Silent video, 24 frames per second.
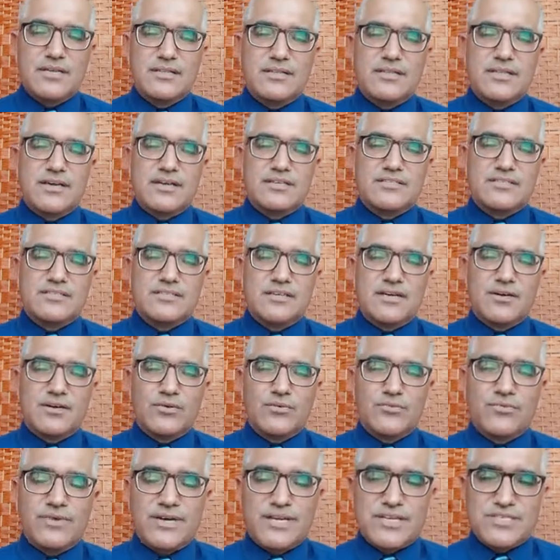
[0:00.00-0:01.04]
there's a
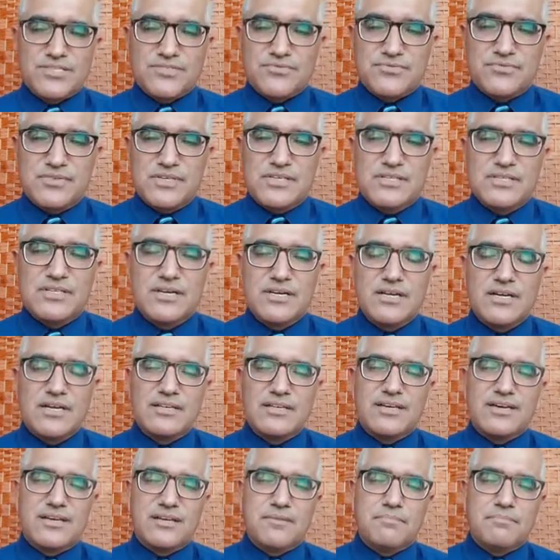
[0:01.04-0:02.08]
varus feet,
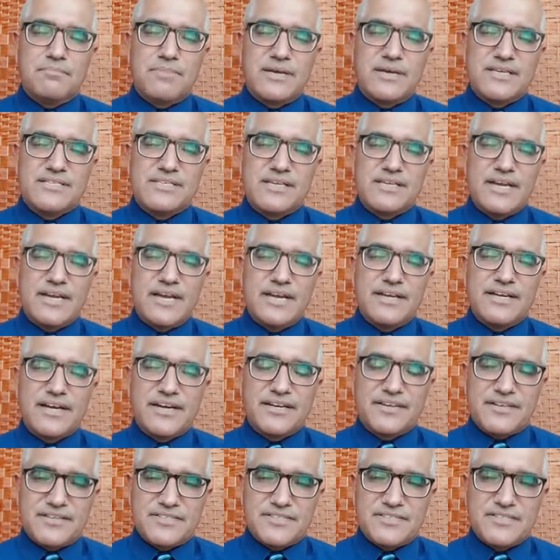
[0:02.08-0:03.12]
there are pes
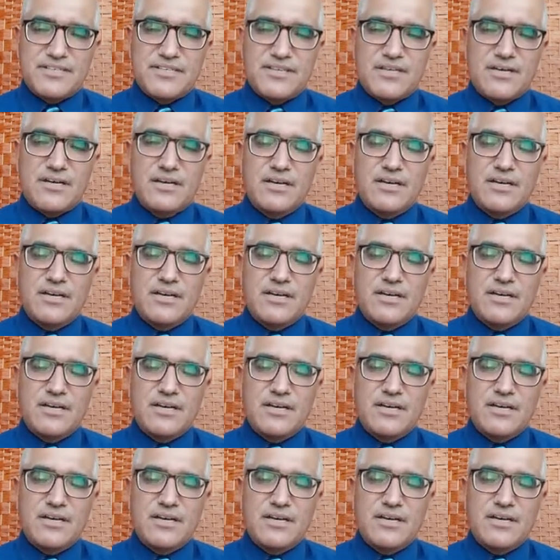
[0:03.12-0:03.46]
adductus,